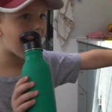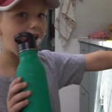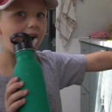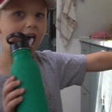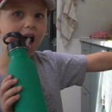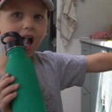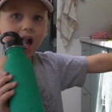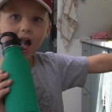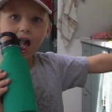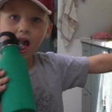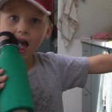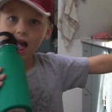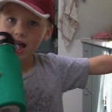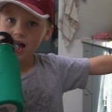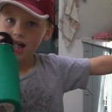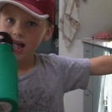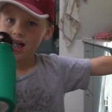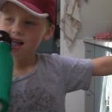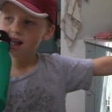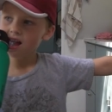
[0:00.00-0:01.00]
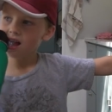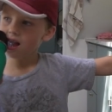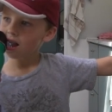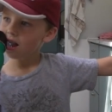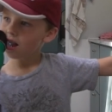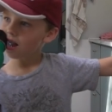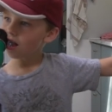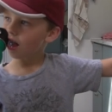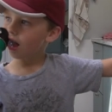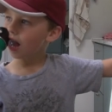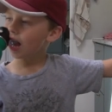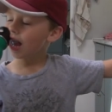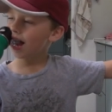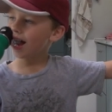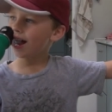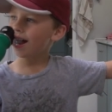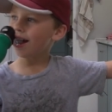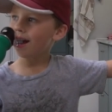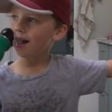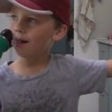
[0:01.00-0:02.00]
What did you like? What was your favourite thing?
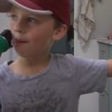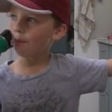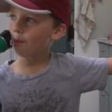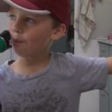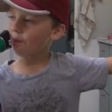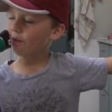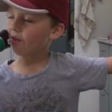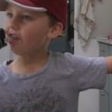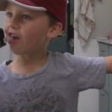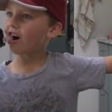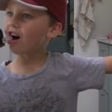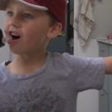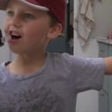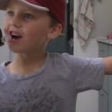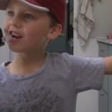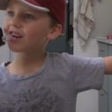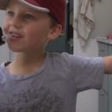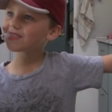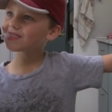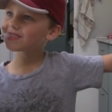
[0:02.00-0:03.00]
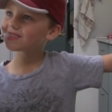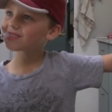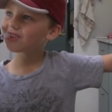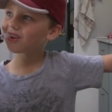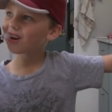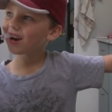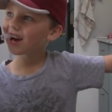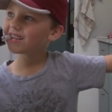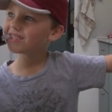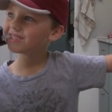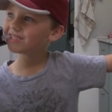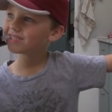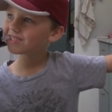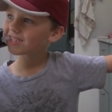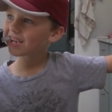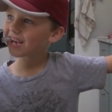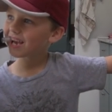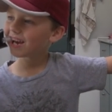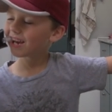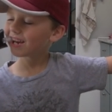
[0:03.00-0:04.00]
Mm, the Hydra slides
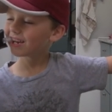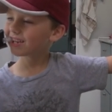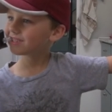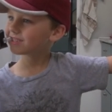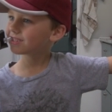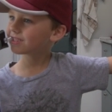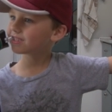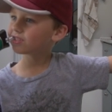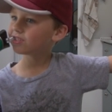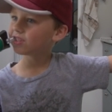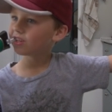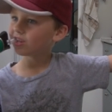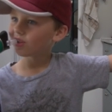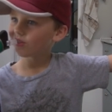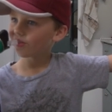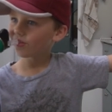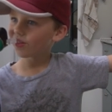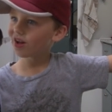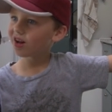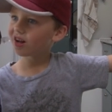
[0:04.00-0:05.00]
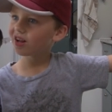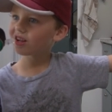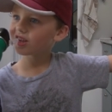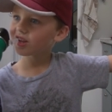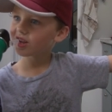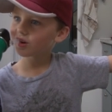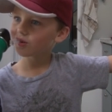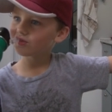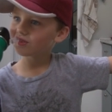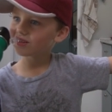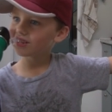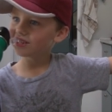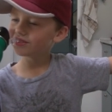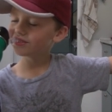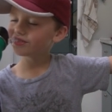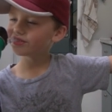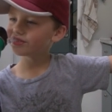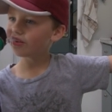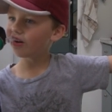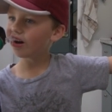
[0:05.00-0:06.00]
and the little
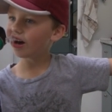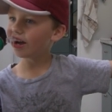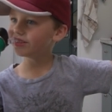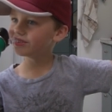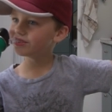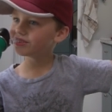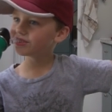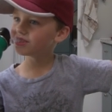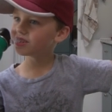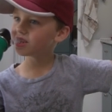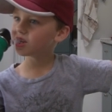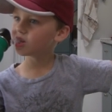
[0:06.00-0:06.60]
kids slides.